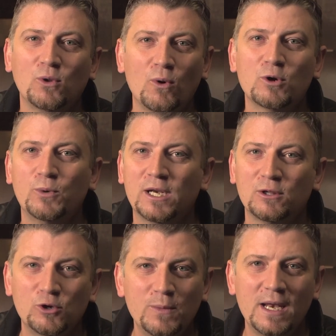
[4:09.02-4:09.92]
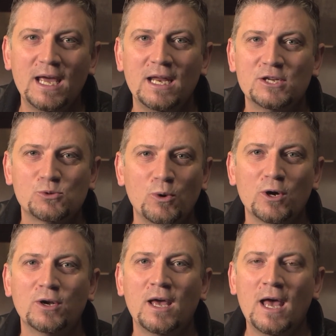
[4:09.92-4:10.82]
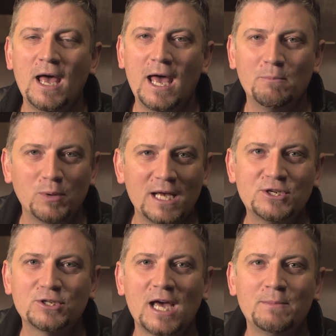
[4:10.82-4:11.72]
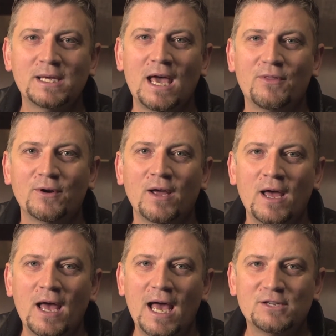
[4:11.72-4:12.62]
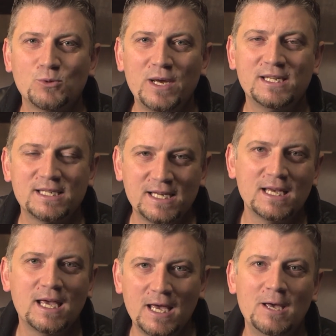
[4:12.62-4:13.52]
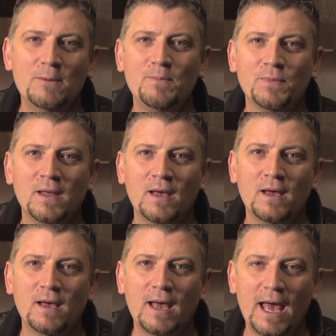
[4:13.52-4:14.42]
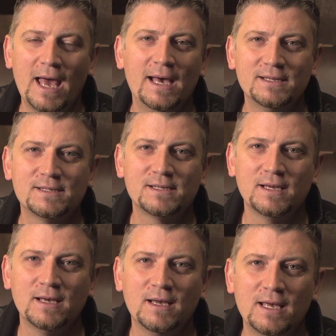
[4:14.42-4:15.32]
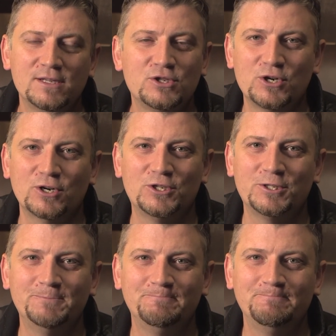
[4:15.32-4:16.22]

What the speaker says: Lord would illuminate His Word and bless your time together as we seek Him as His church.